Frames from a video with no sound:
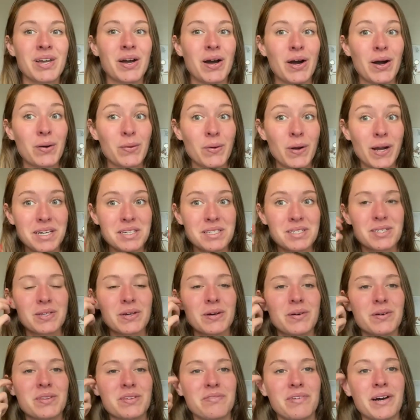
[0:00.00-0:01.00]
All right,
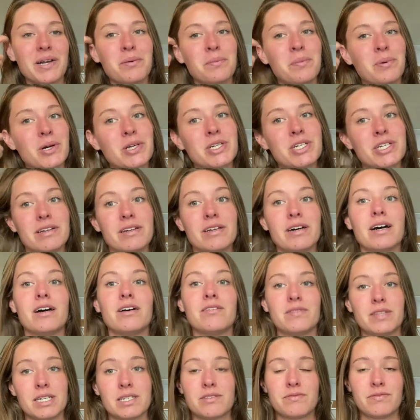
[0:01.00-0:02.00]
so the final portion
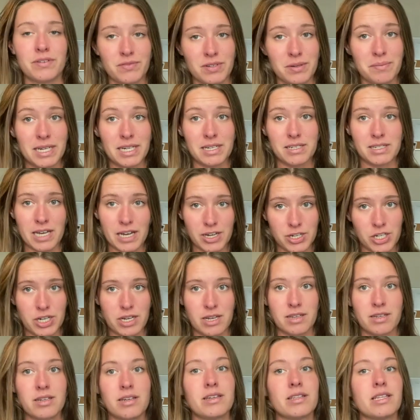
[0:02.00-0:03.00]
of this 50-minute
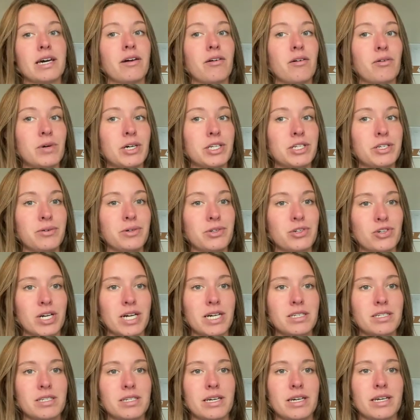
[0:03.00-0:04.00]
session that I want to
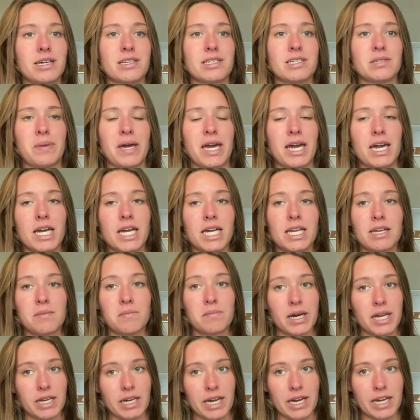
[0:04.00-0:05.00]
address is pain and
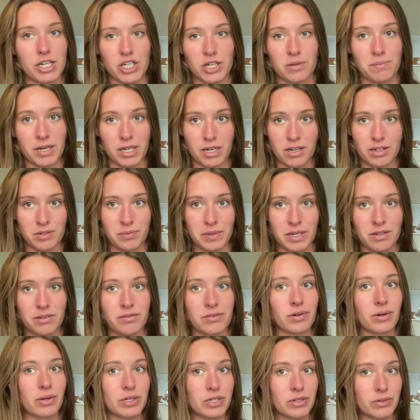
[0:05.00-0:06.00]
medication management
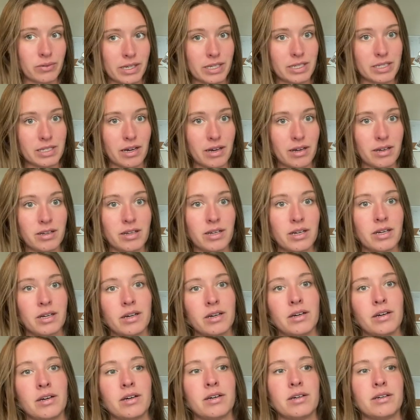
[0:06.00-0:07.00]
for Theresa.
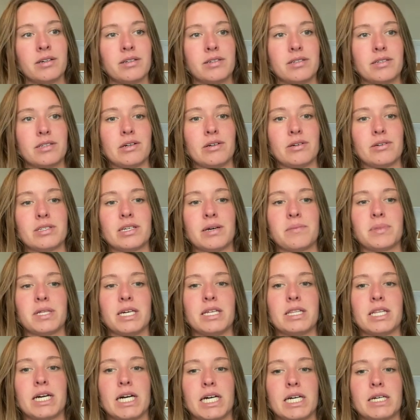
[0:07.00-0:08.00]
So
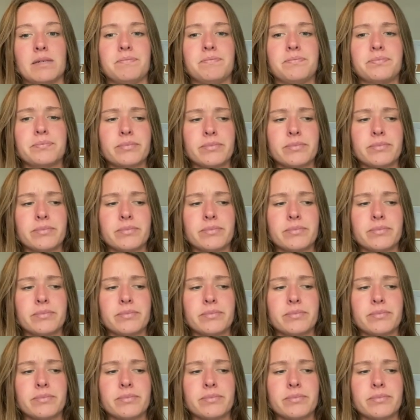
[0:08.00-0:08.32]
something that